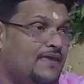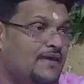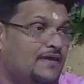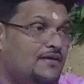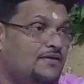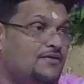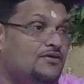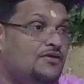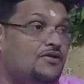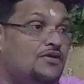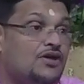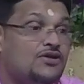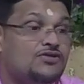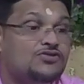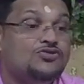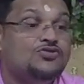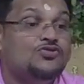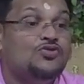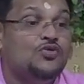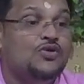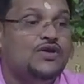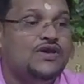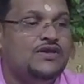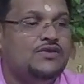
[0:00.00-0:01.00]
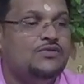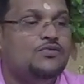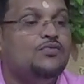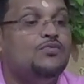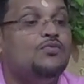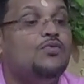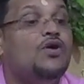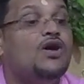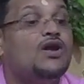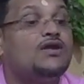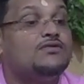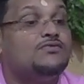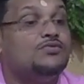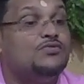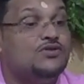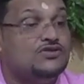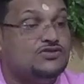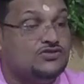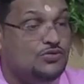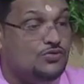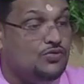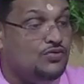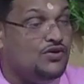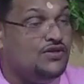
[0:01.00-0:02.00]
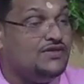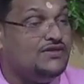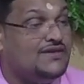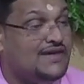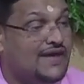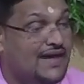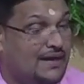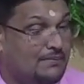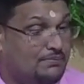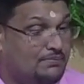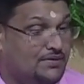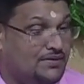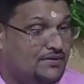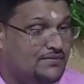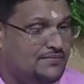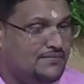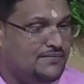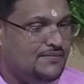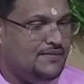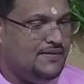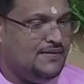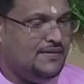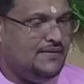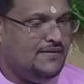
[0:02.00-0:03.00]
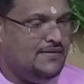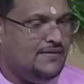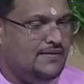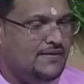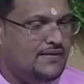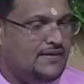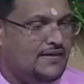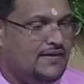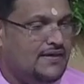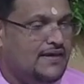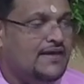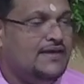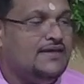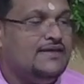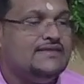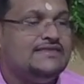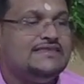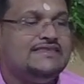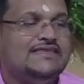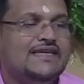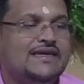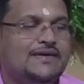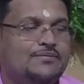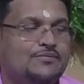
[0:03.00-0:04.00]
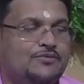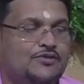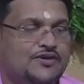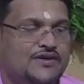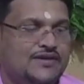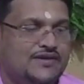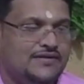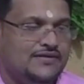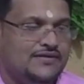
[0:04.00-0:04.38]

Not knowing what was going to happen. In the same way,